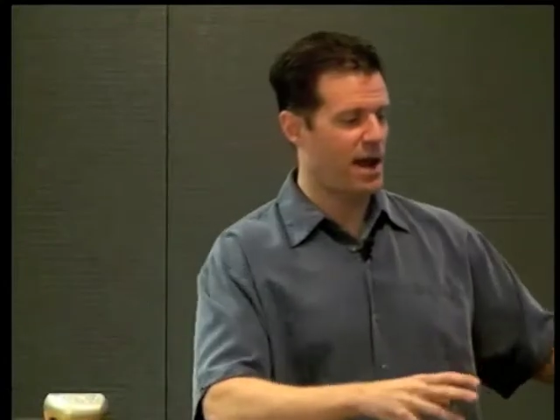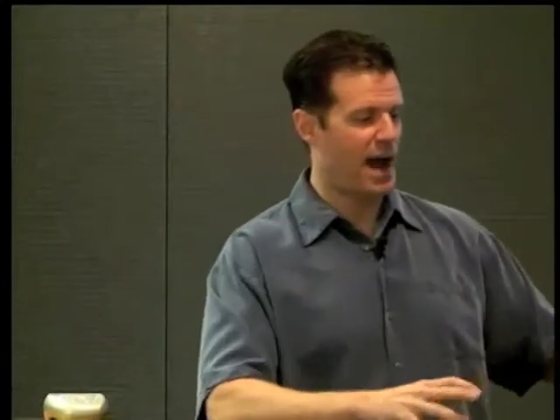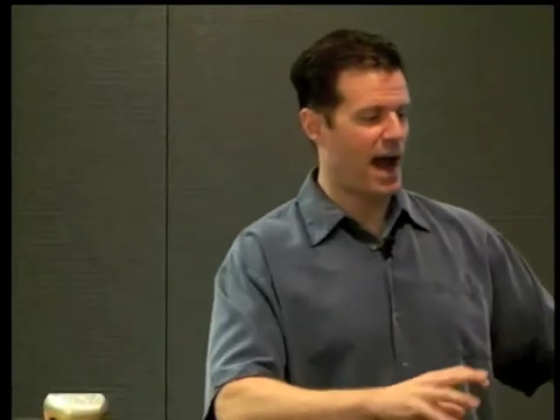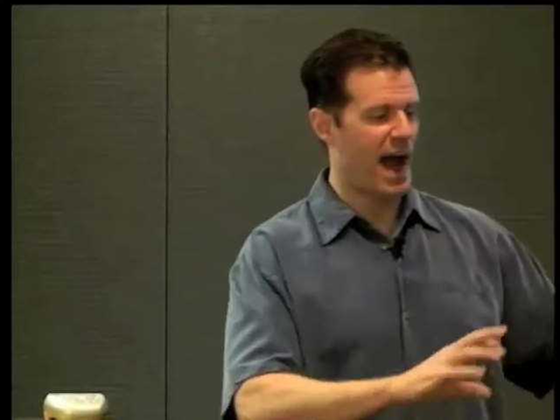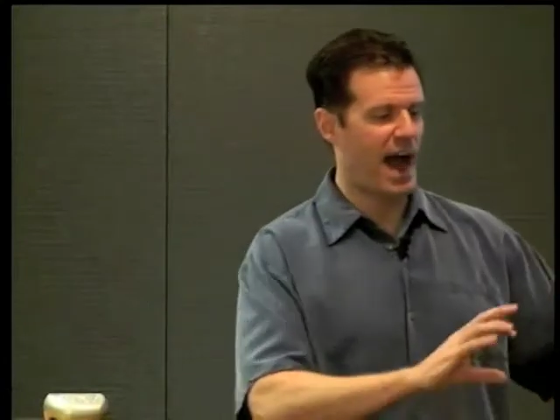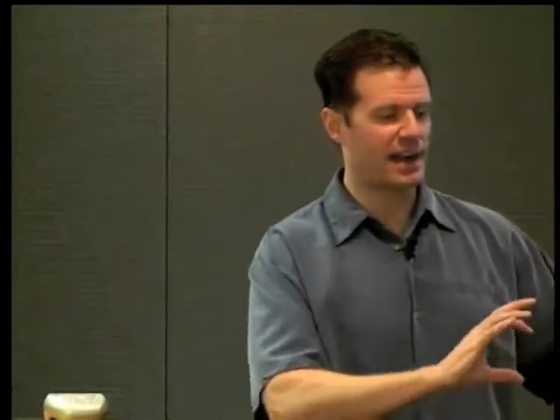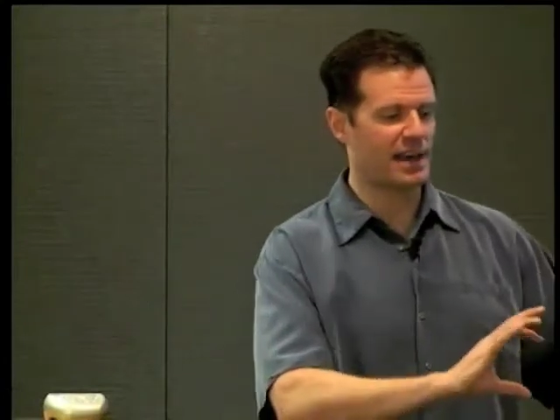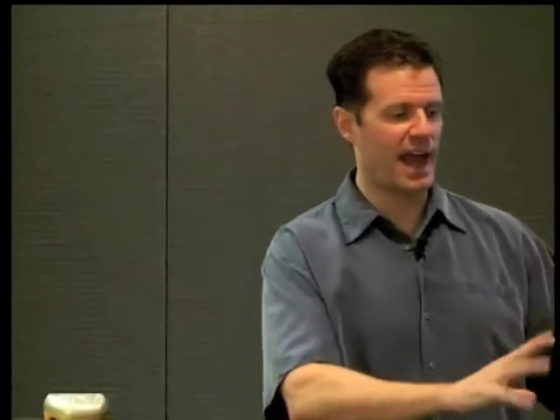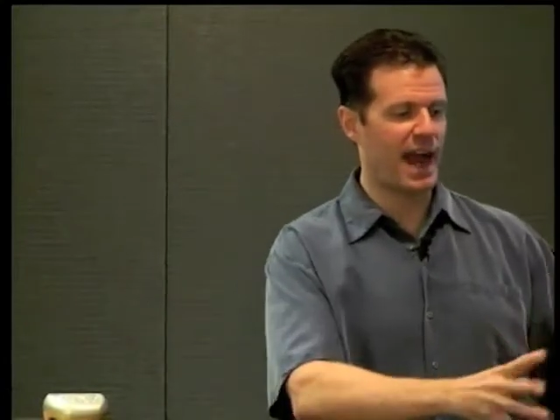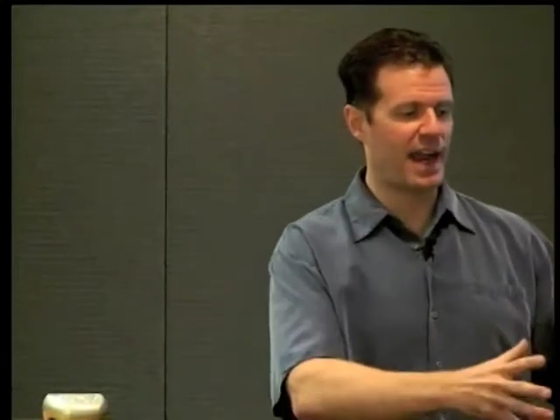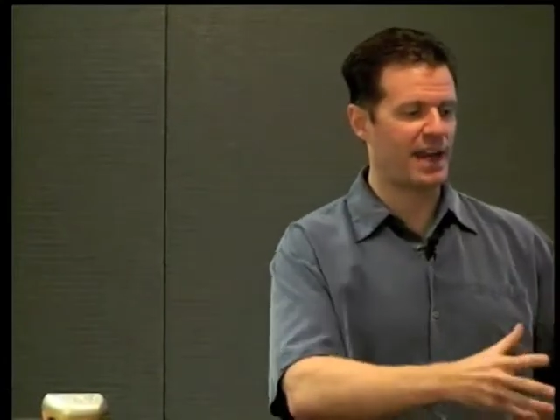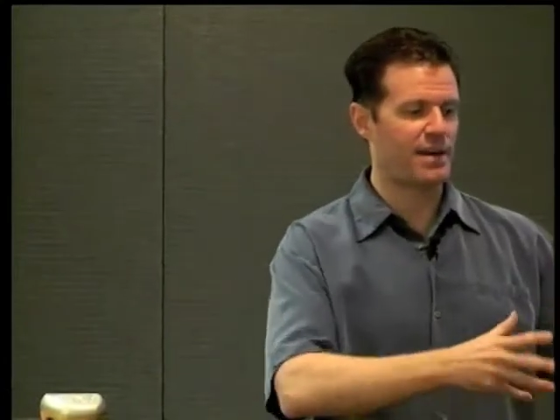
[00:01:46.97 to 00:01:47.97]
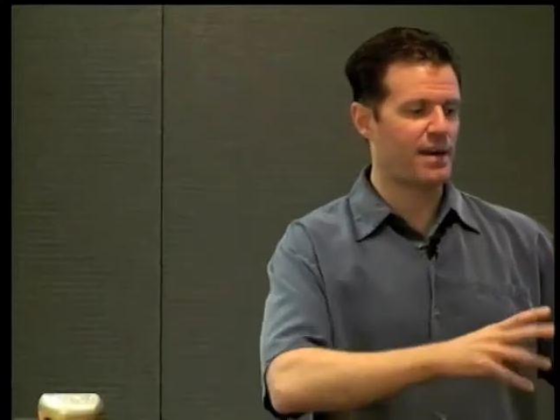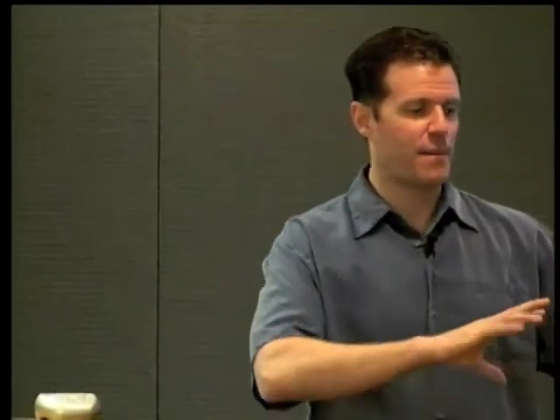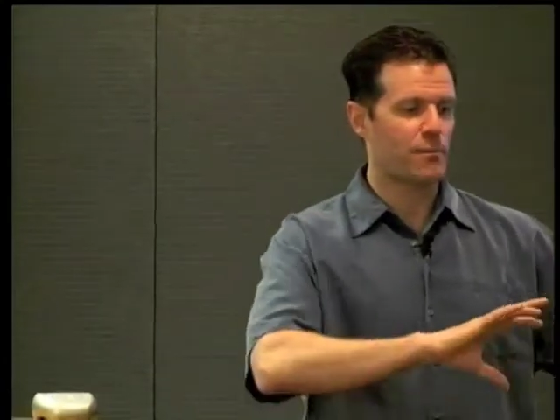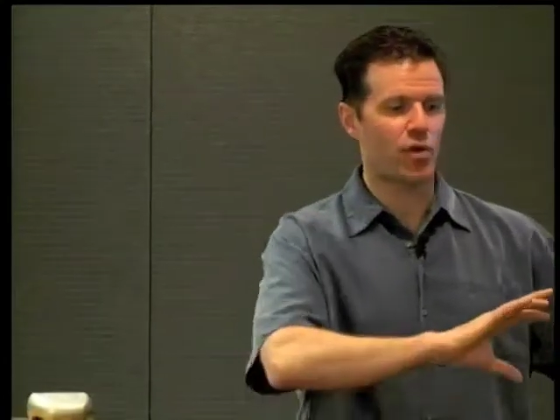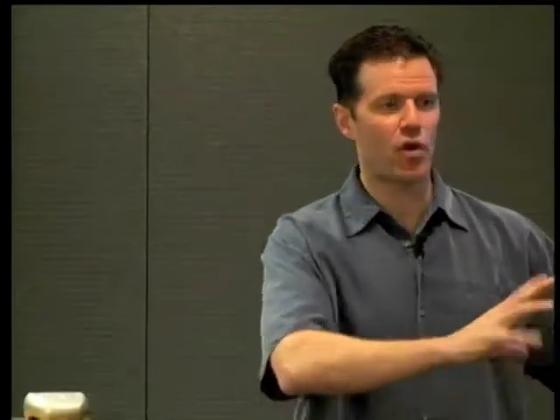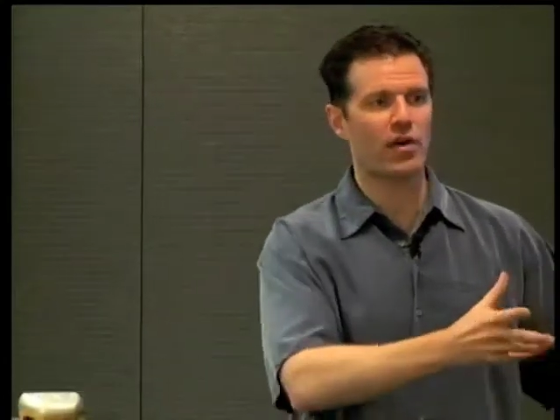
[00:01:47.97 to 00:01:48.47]
online
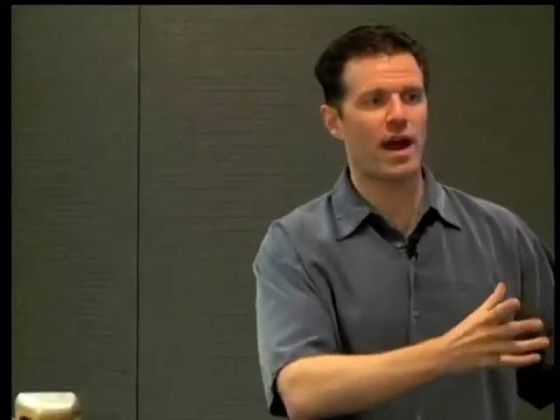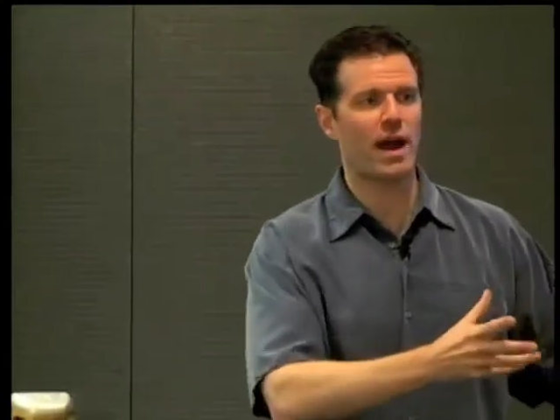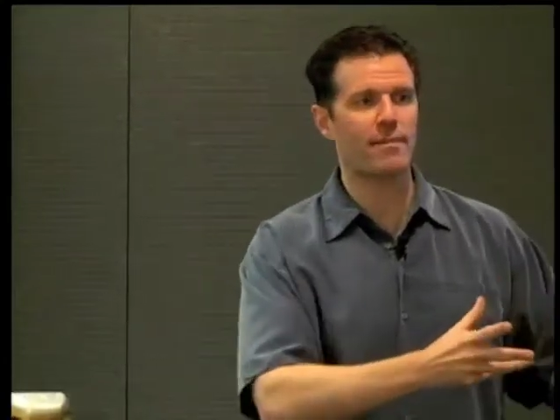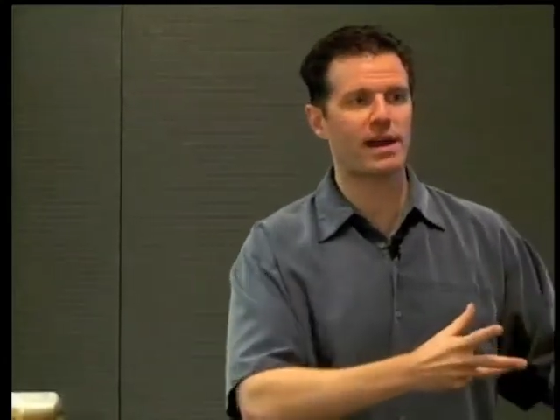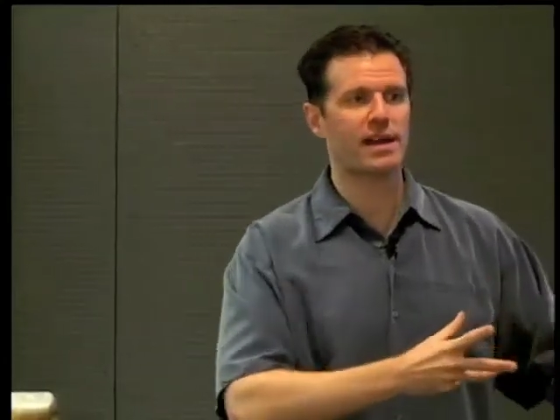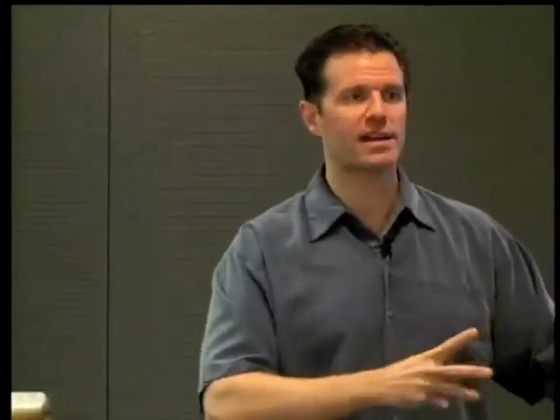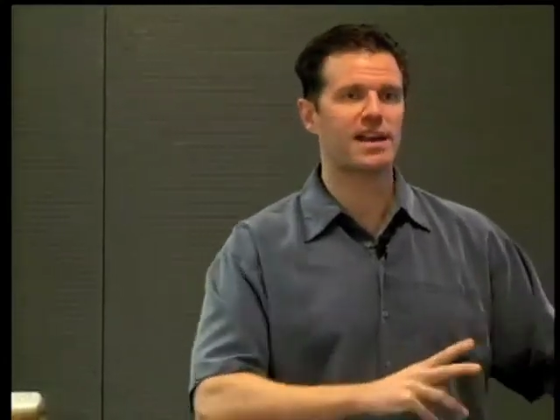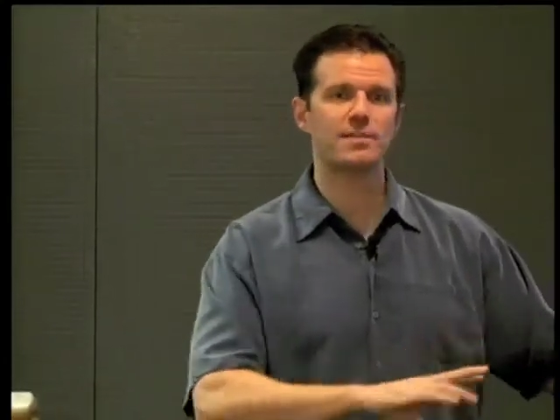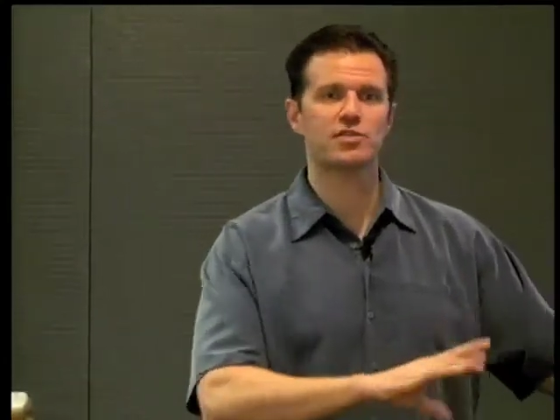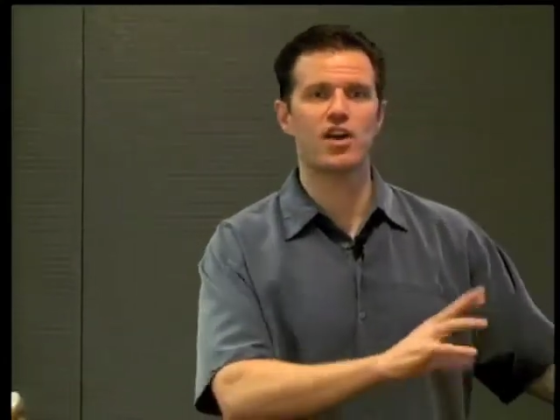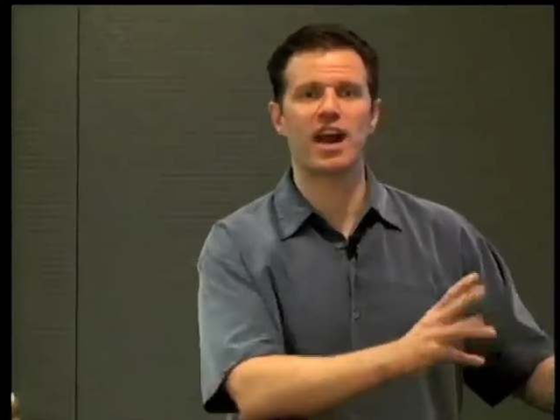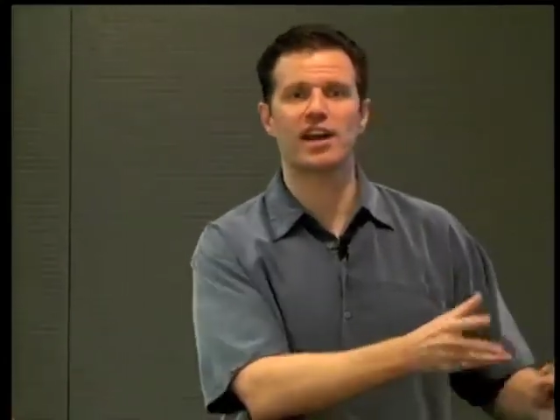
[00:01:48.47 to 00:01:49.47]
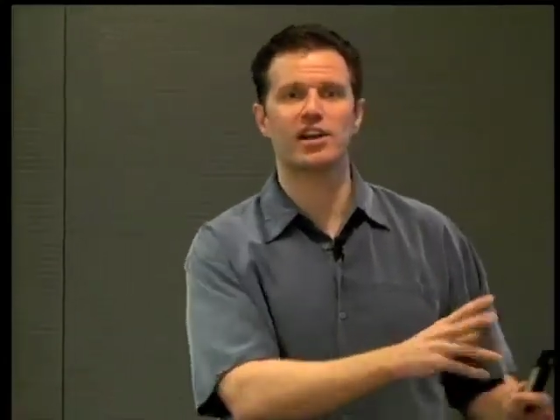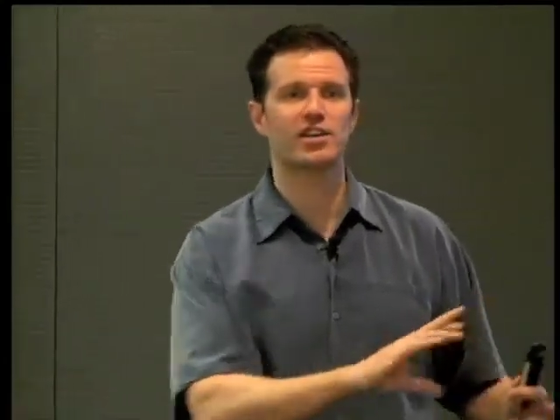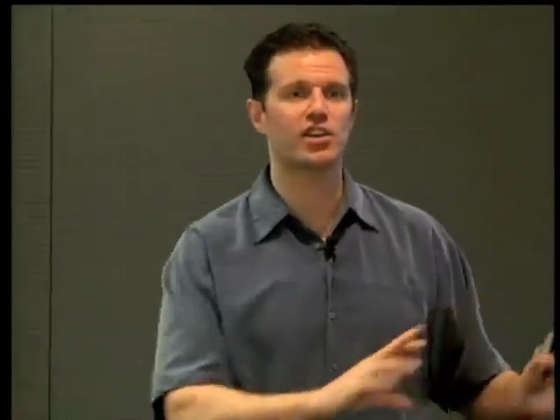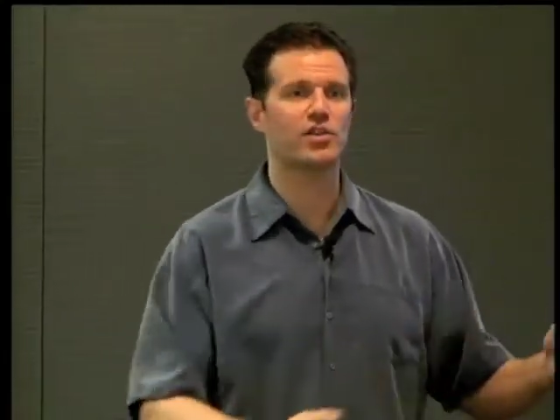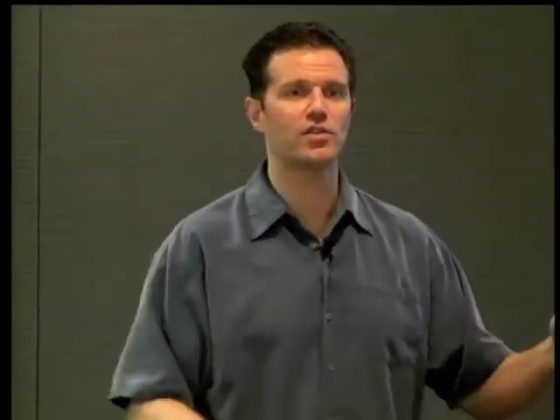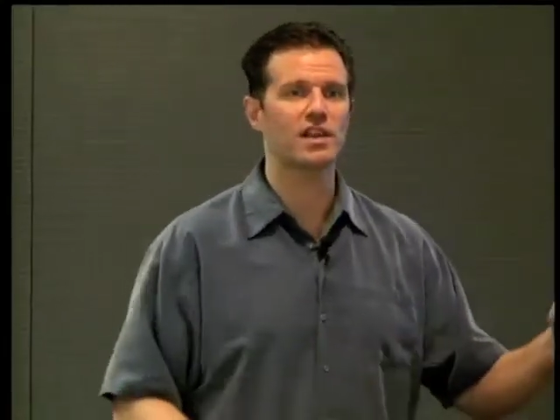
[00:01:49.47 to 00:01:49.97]
program that keeps track of your
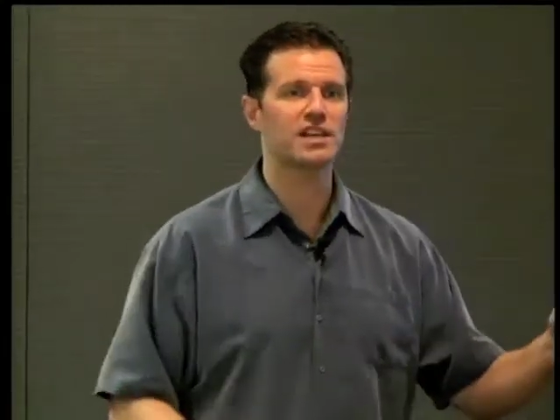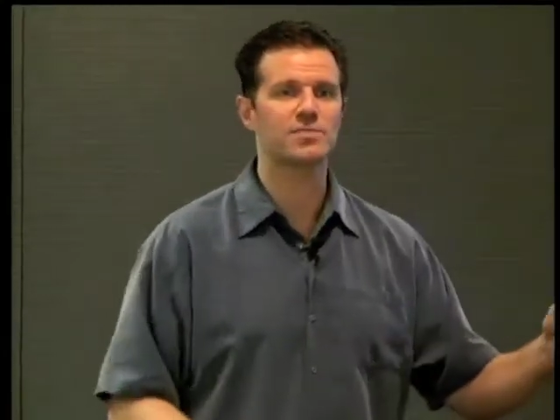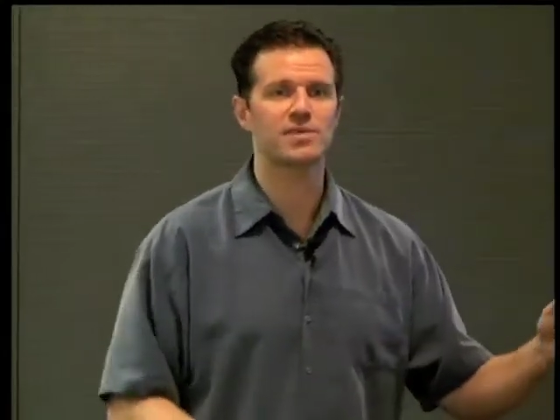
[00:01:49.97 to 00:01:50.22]
to-do list,